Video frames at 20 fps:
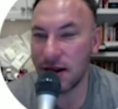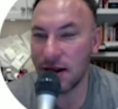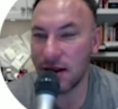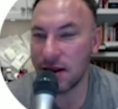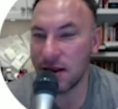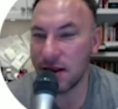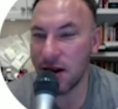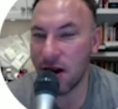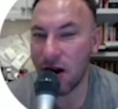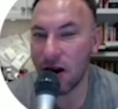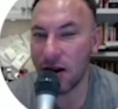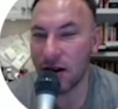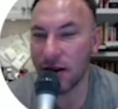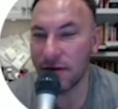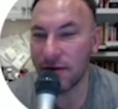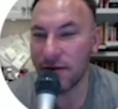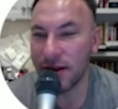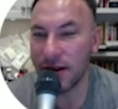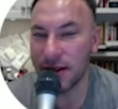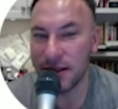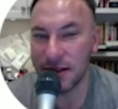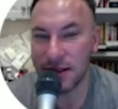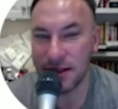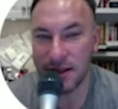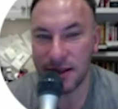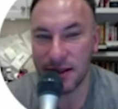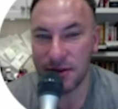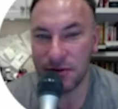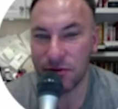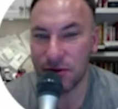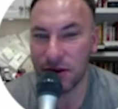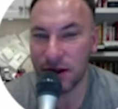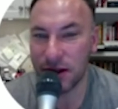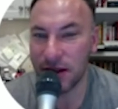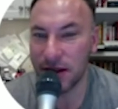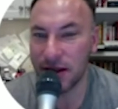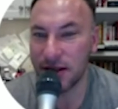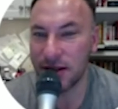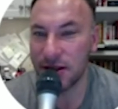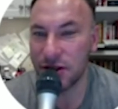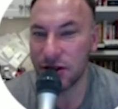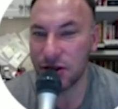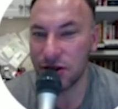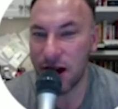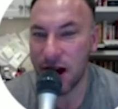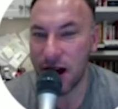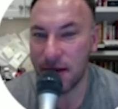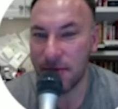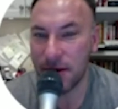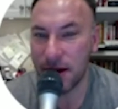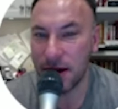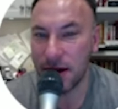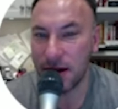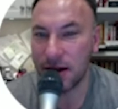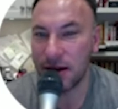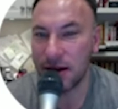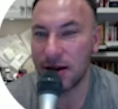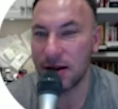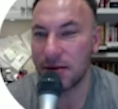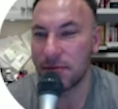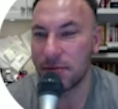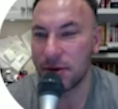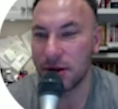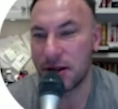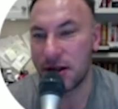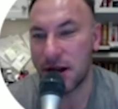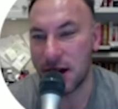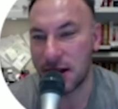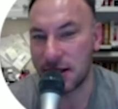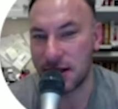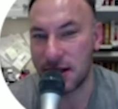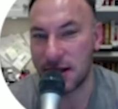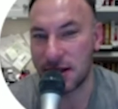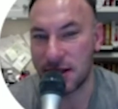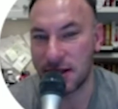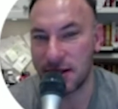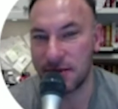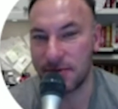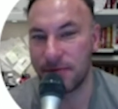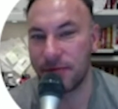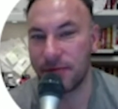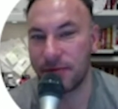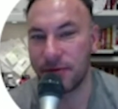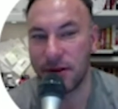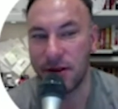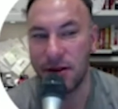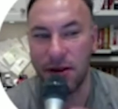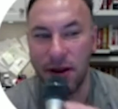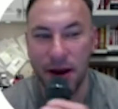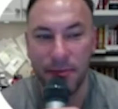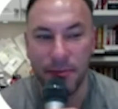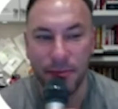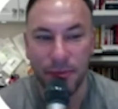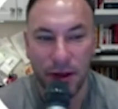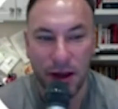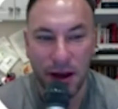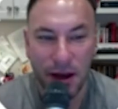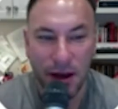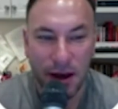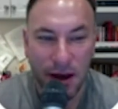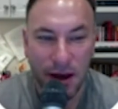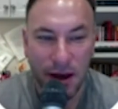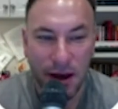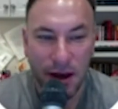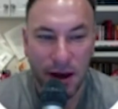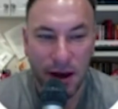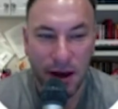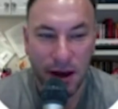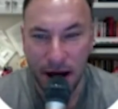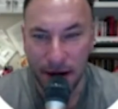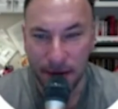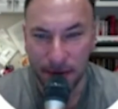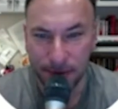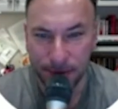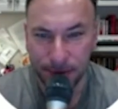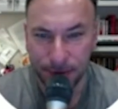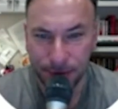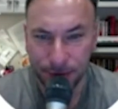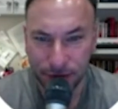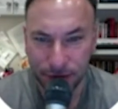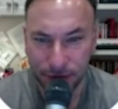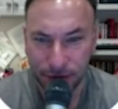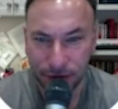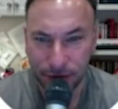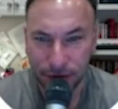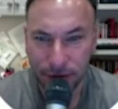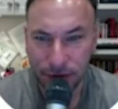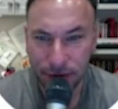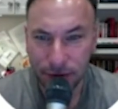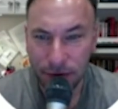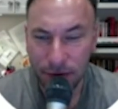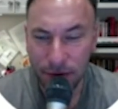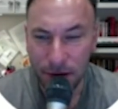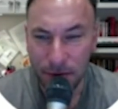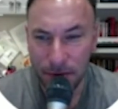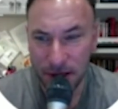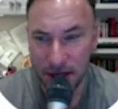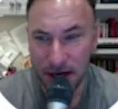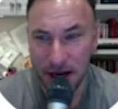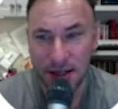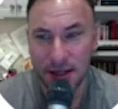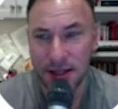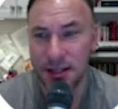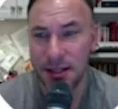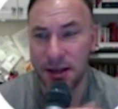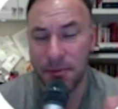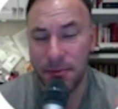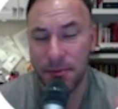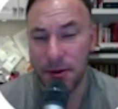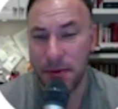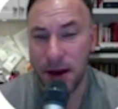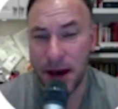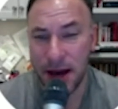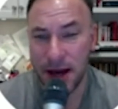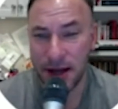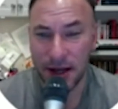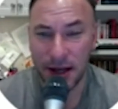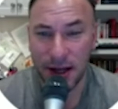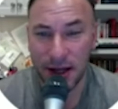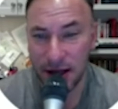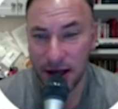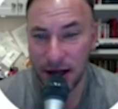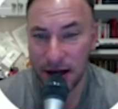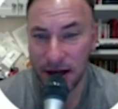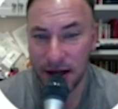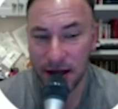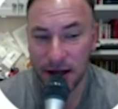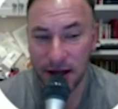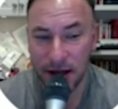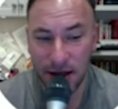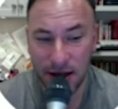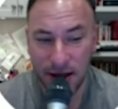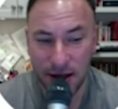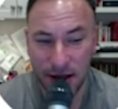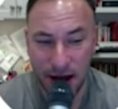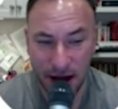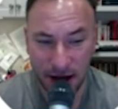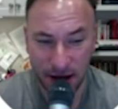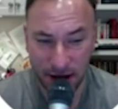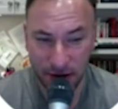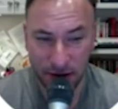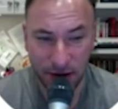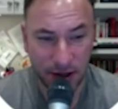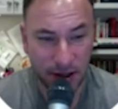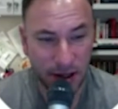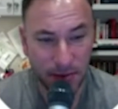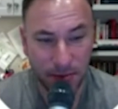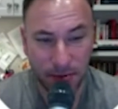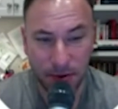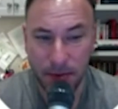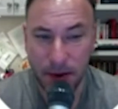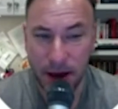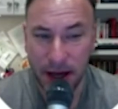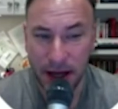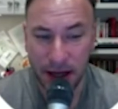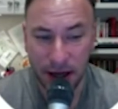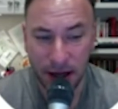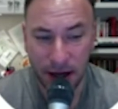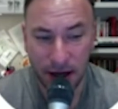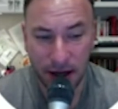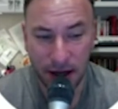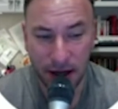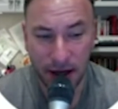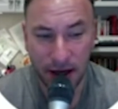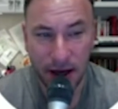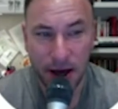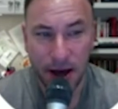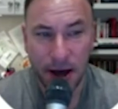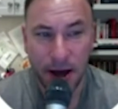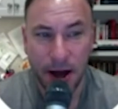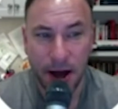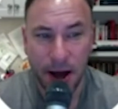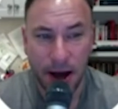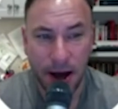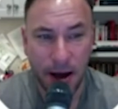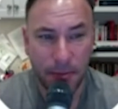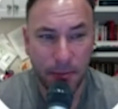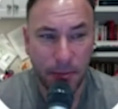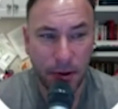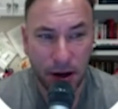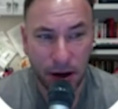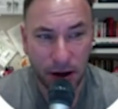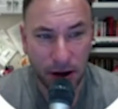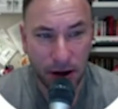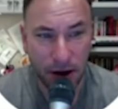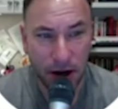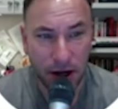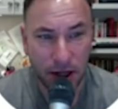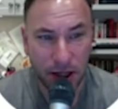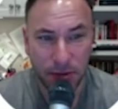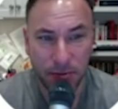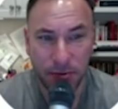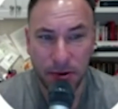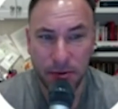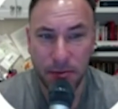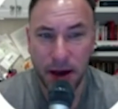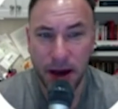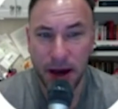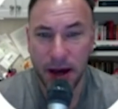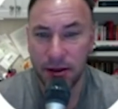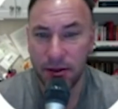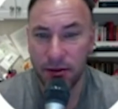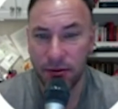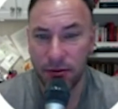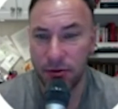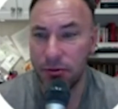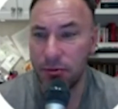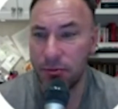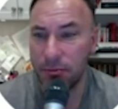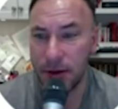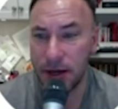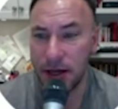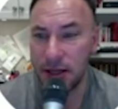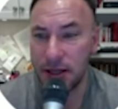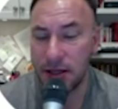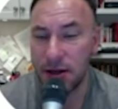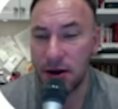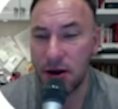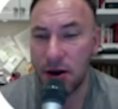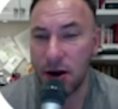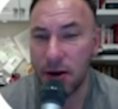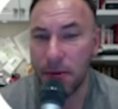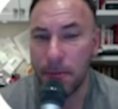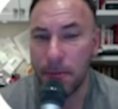all of this is really describing pertussis. All right. And pertussis could be made clinically. The diagnosis could be made clinically, but it could also be made through PCR.